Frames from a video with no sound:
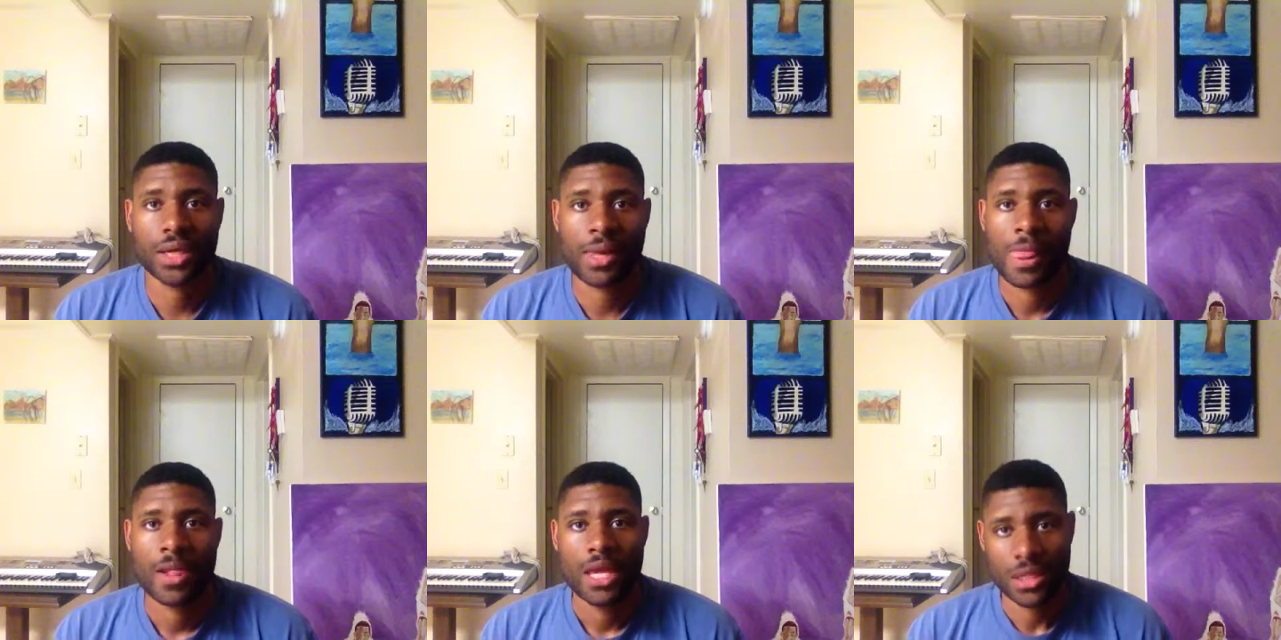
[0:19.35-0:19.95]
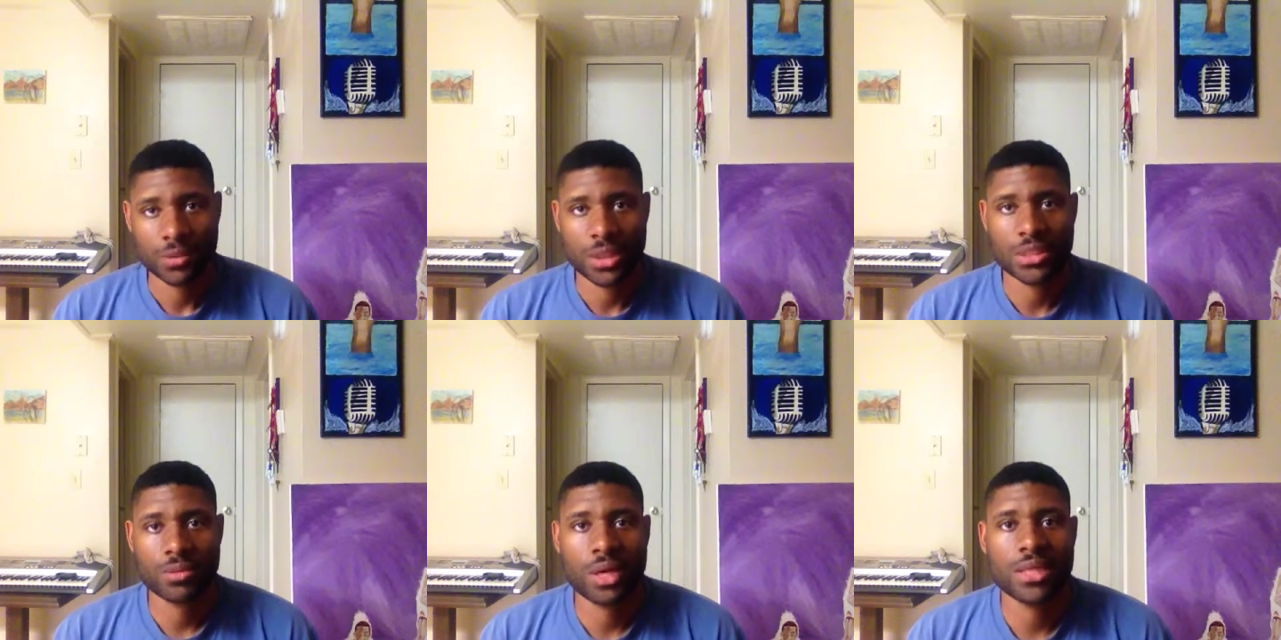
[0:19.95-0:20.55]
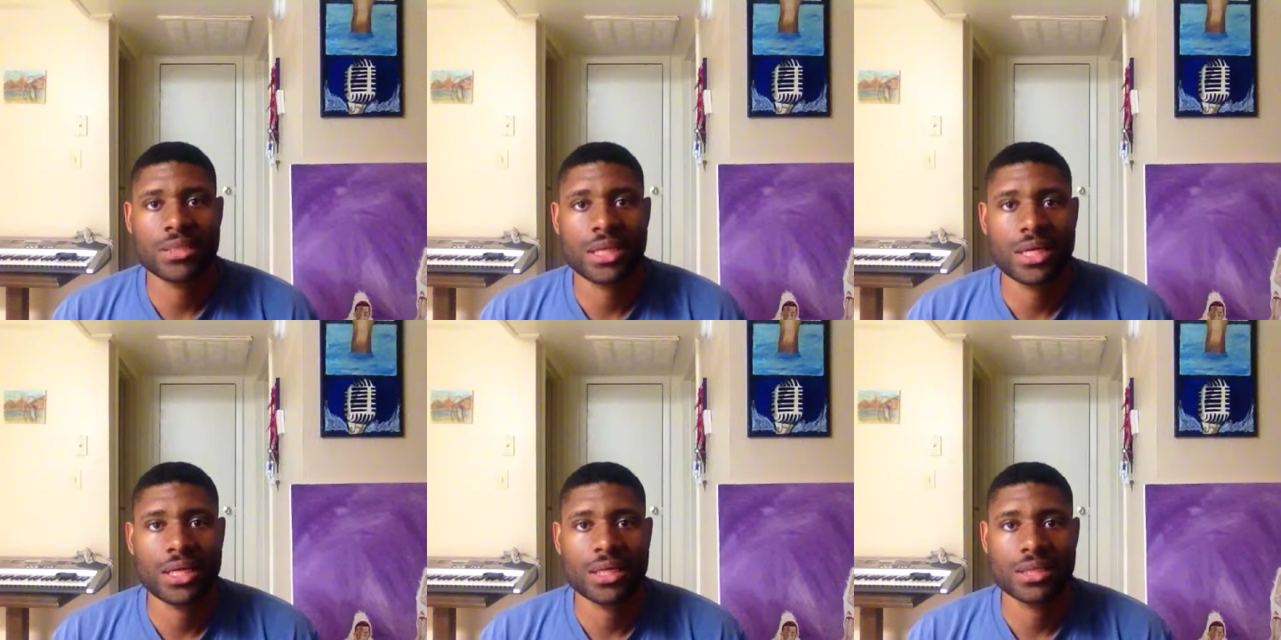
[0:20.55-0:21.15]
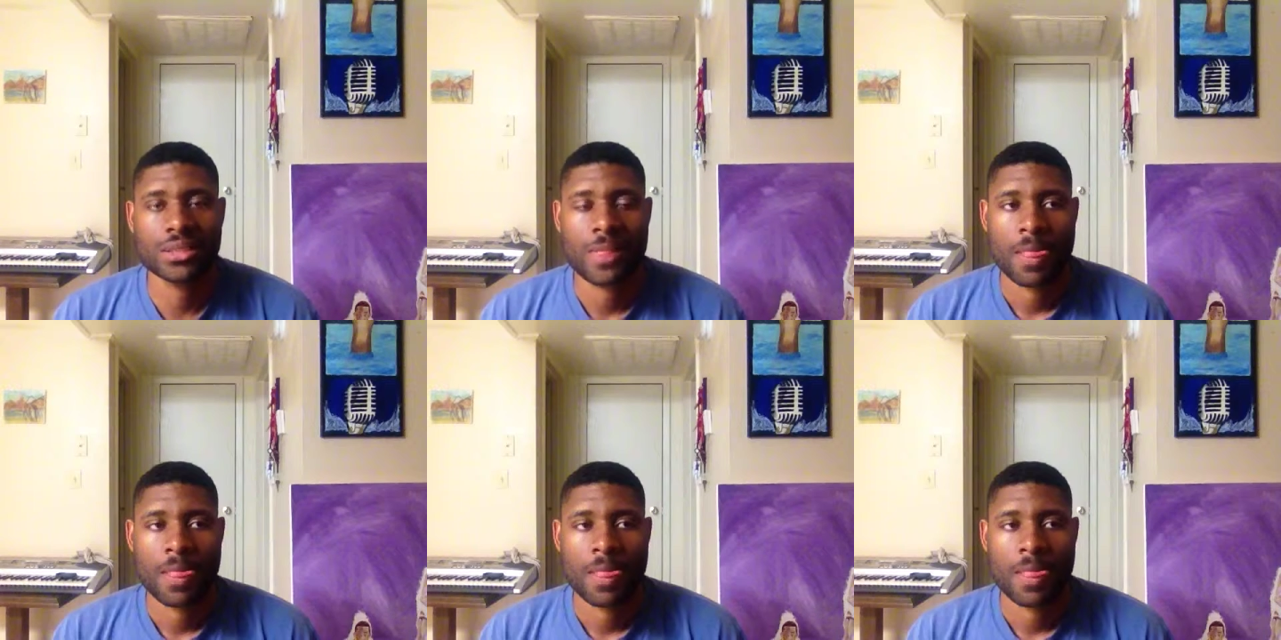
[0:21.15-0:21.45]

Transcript: And the reason why I say that is,